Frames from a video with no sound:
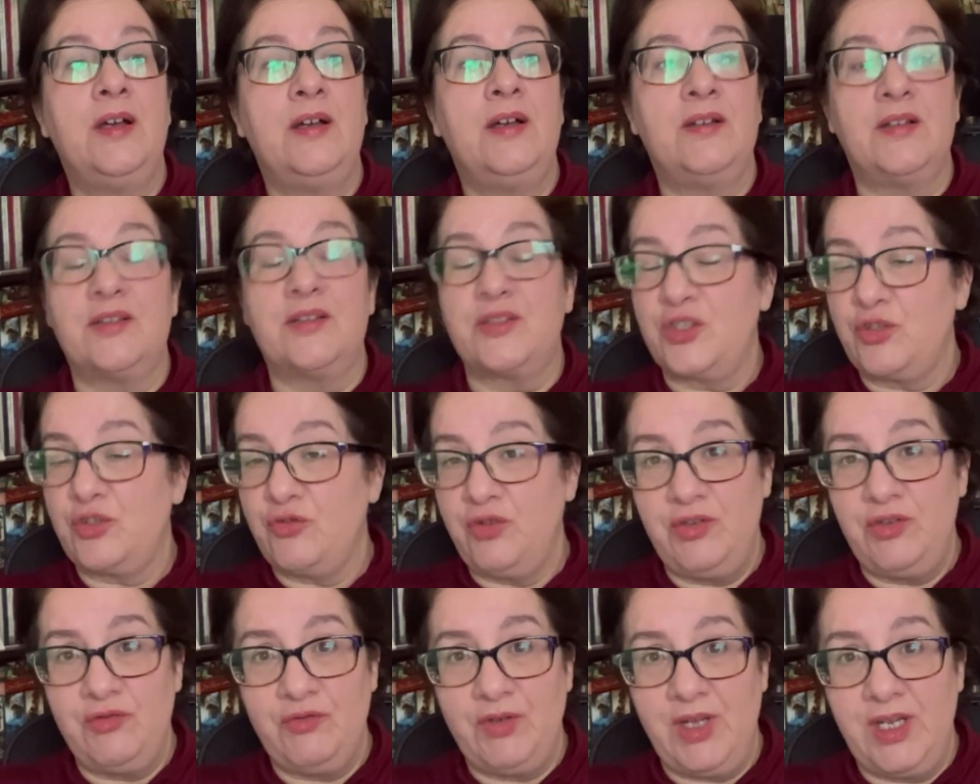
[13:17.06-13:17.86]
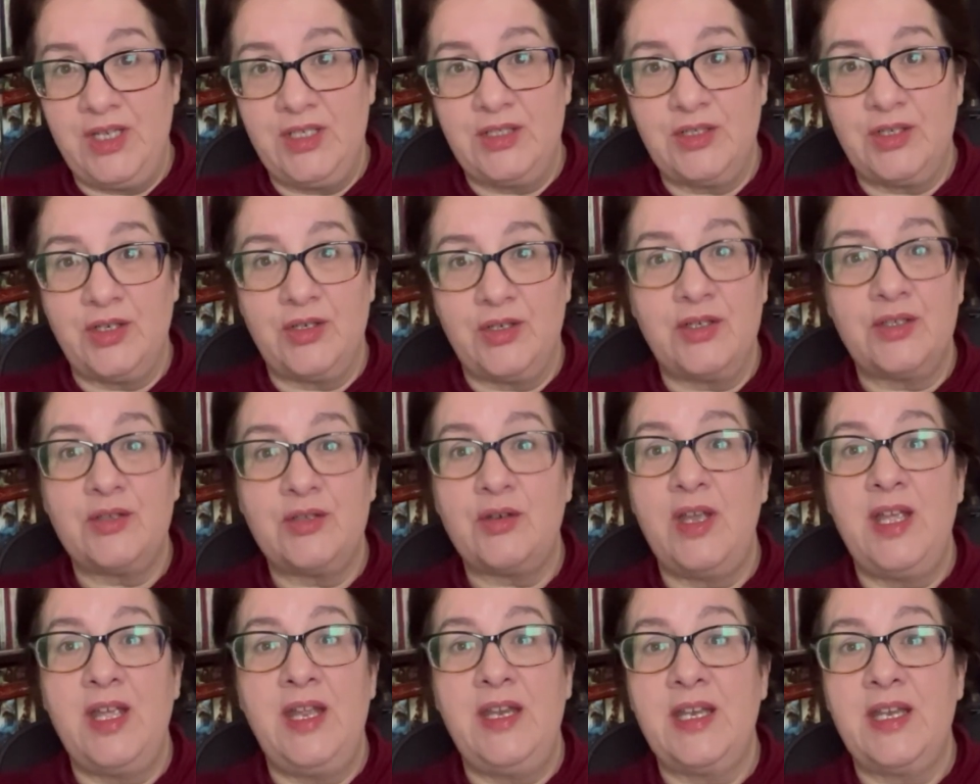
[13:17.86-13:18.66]
a screenwriter,
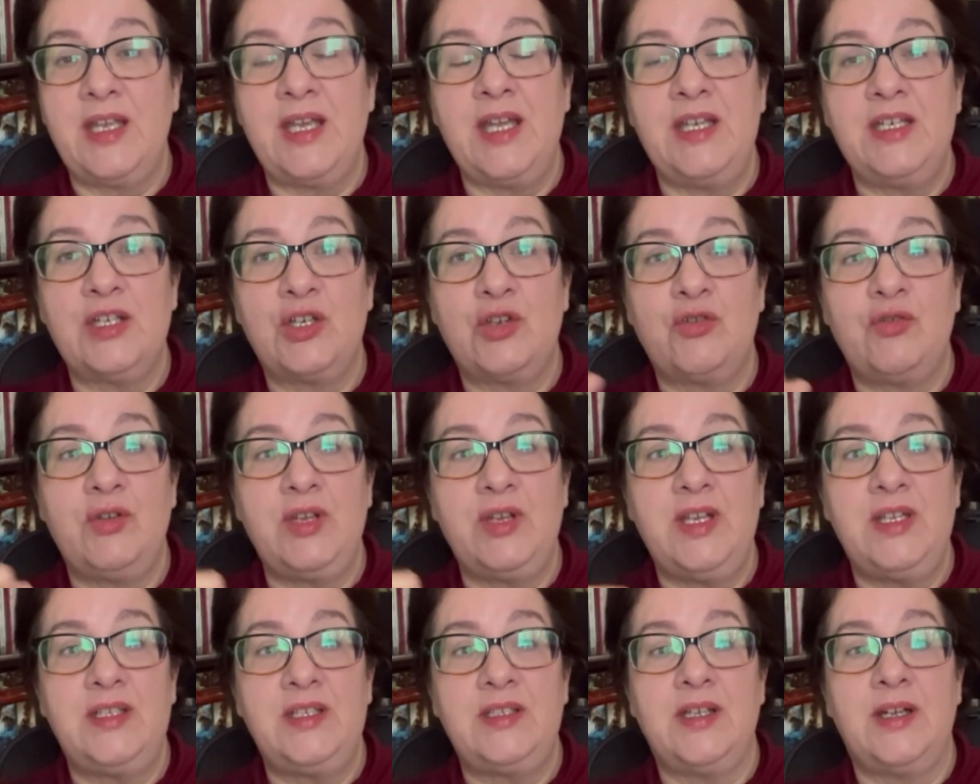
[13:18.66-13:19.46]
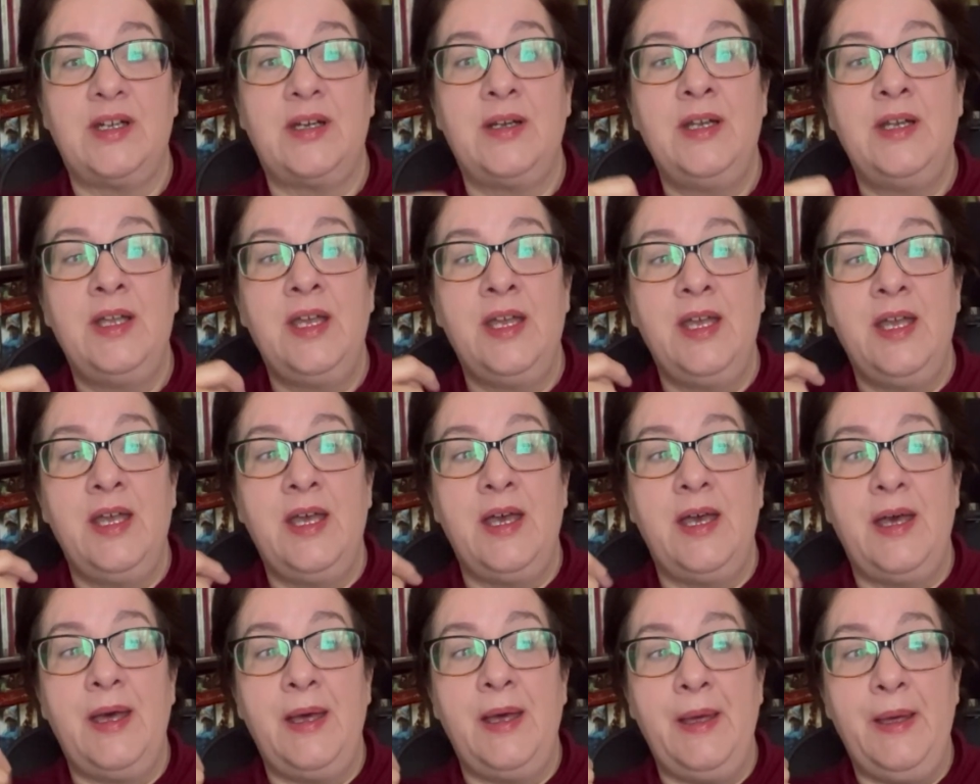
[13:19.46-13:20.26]
any kind of creator.
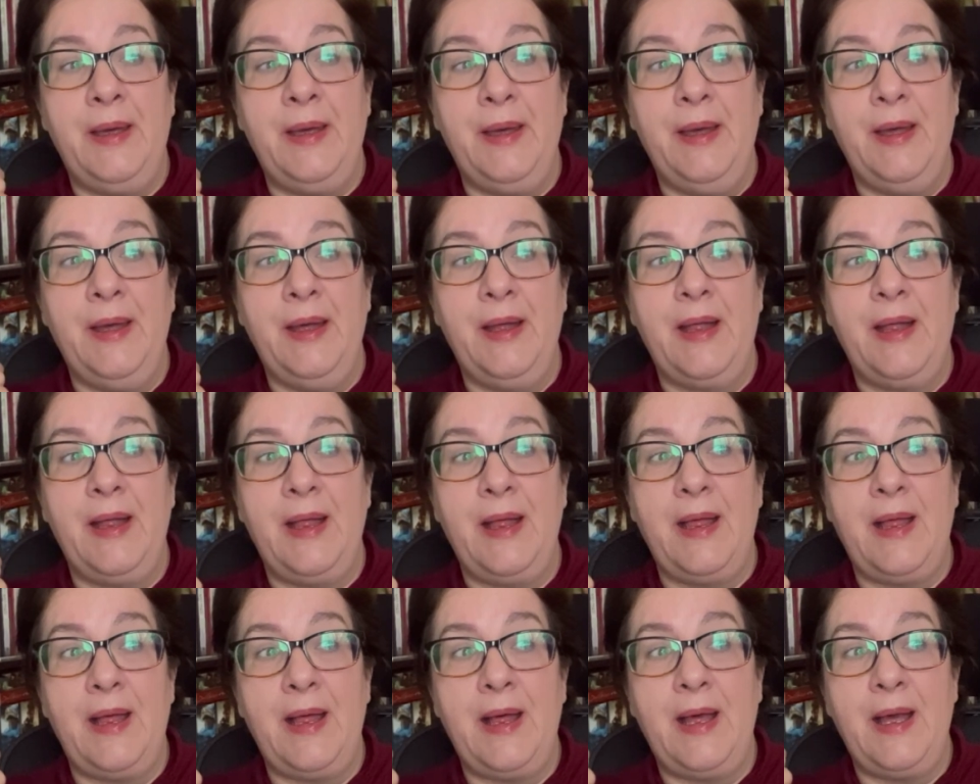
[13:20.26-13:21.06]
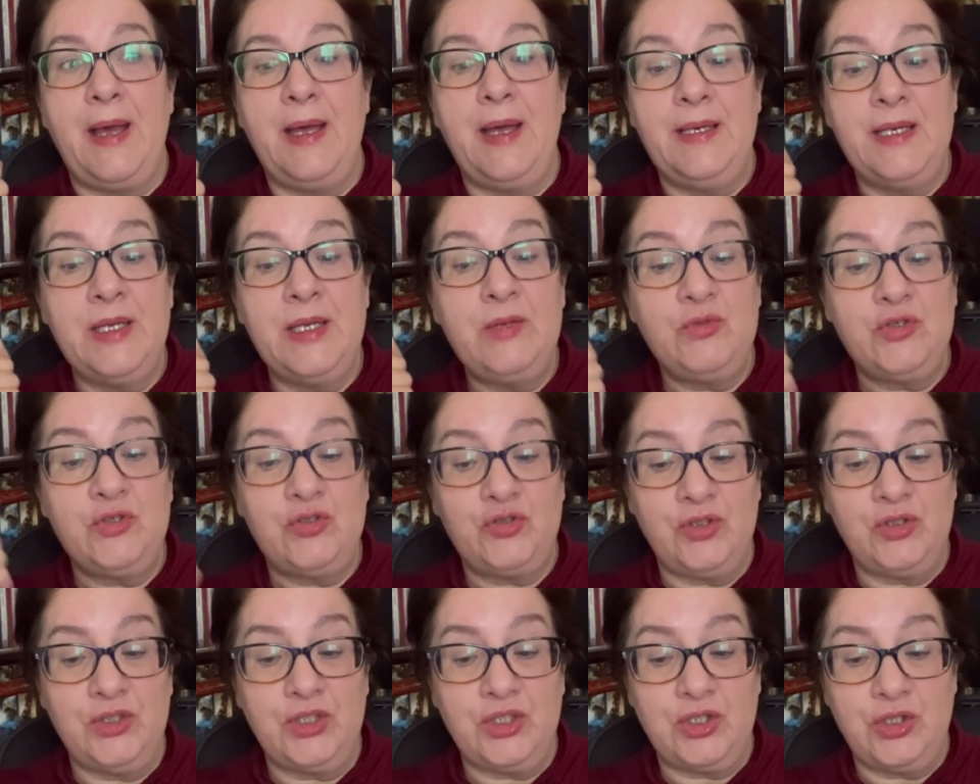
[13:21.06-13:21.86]
And it was
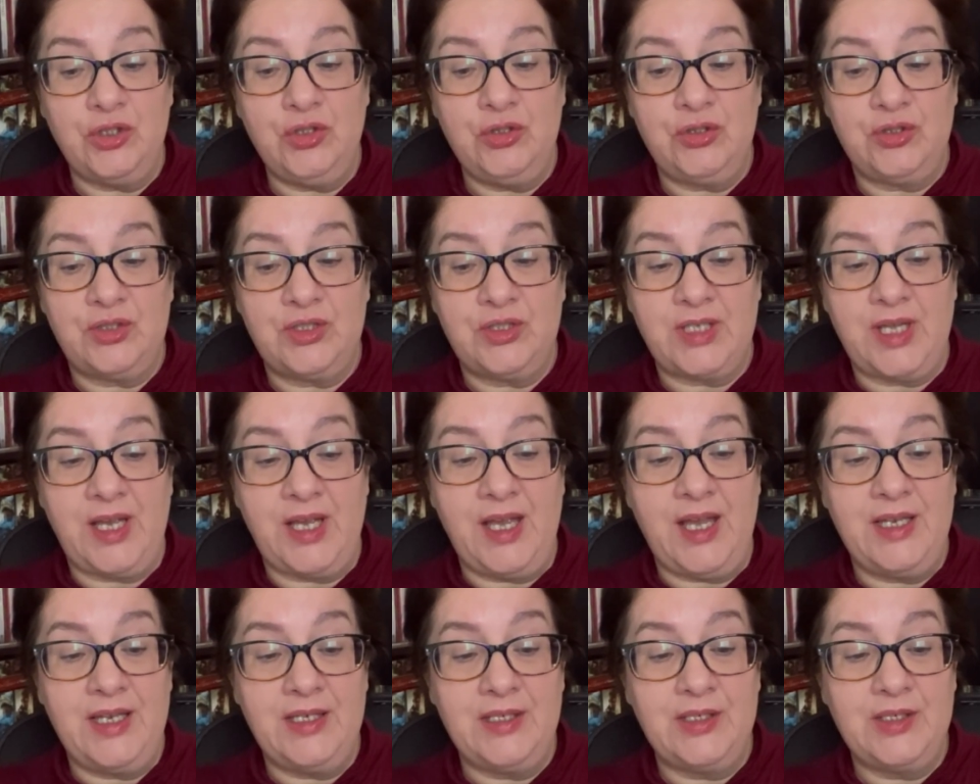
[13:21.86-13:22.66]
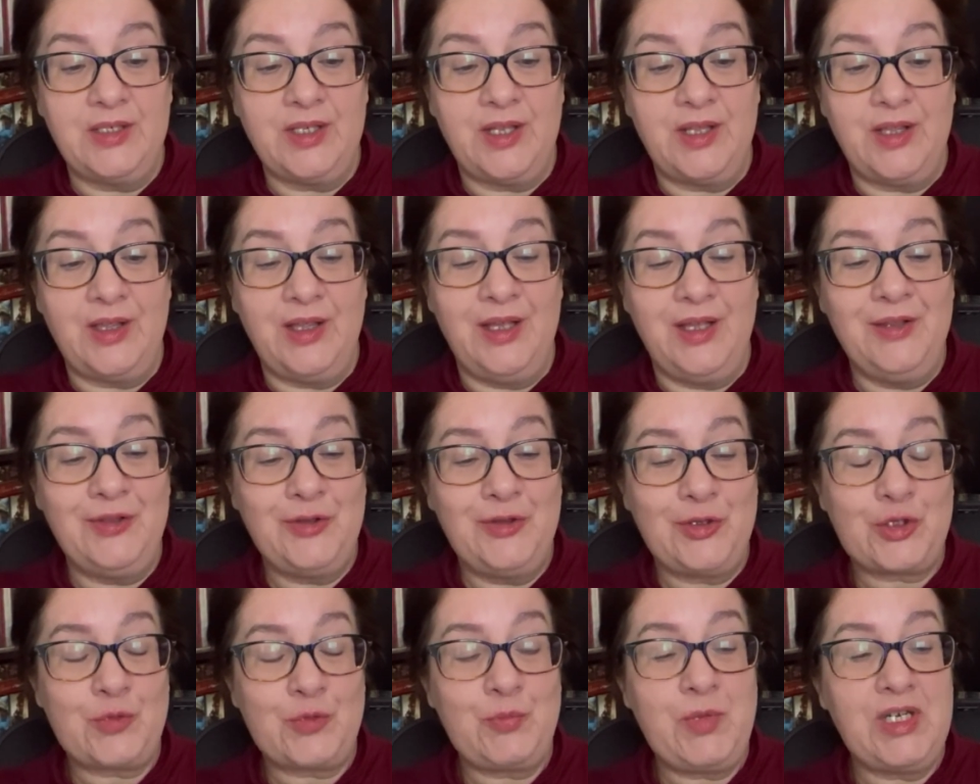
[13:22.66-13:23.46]
really good. And
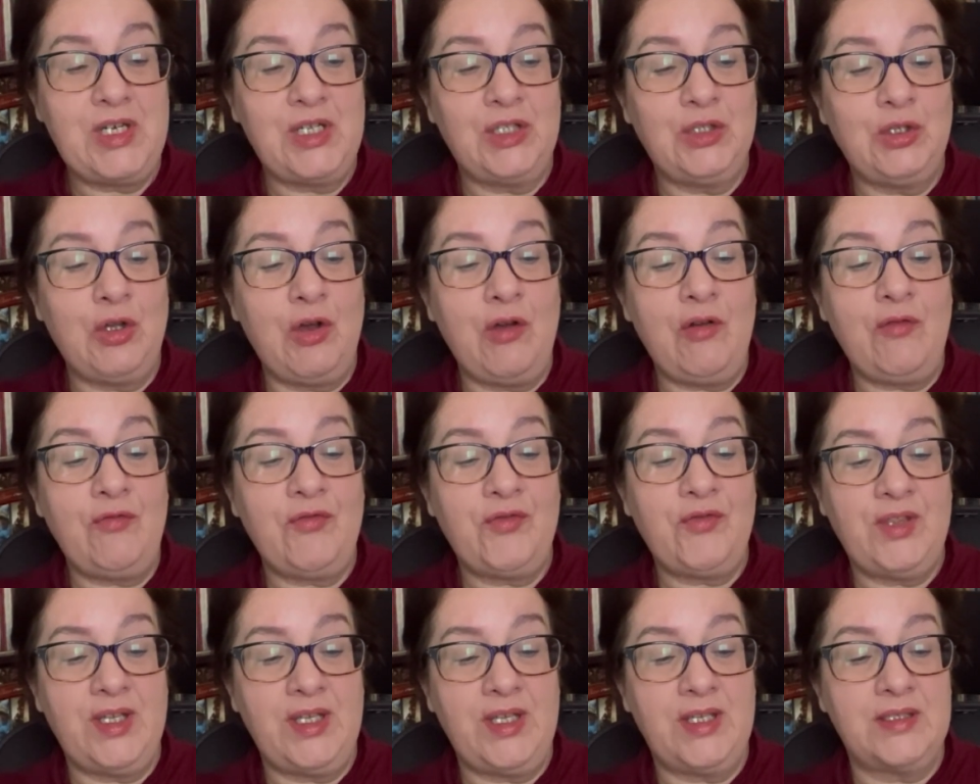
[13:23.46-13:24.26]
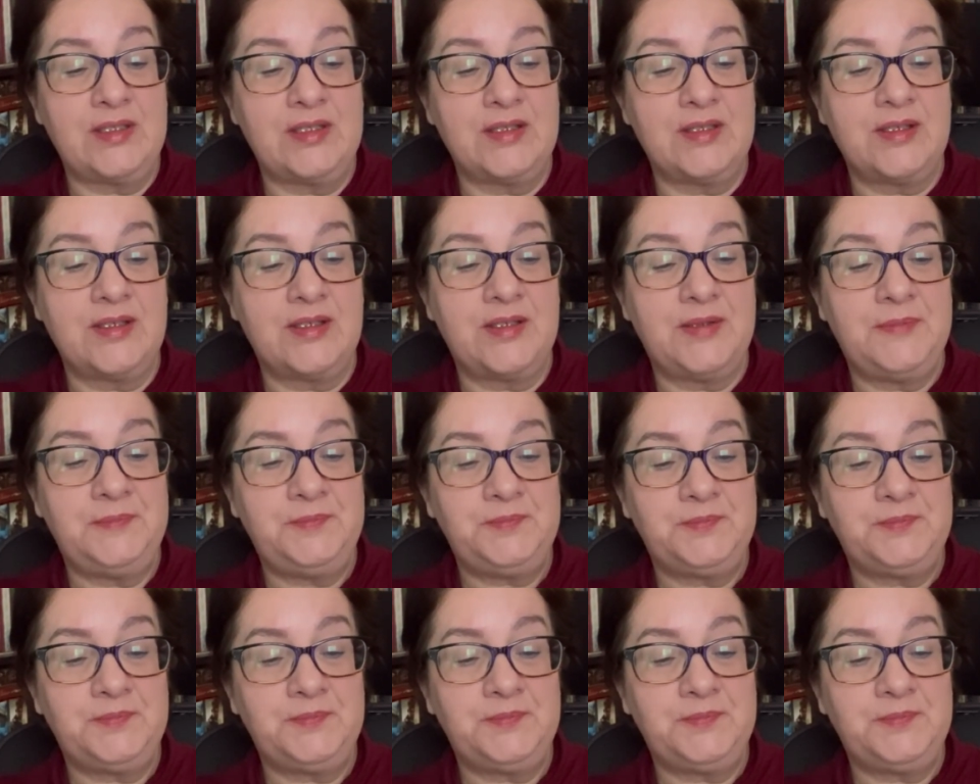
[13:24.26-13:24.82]
there's been a lot of things